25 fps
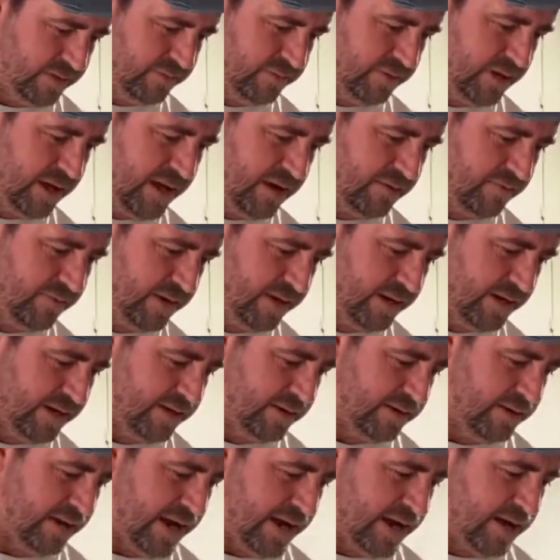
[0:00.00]
If you have any
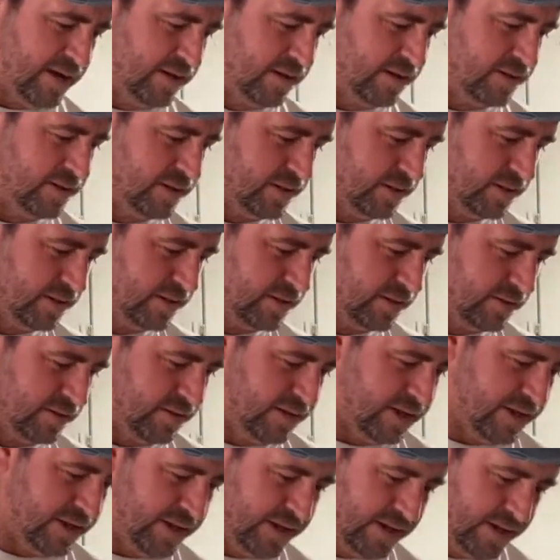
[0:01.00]
allergies or
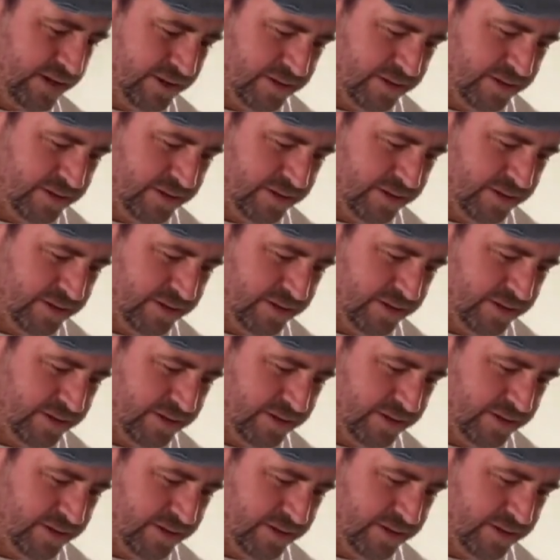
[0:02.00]
anything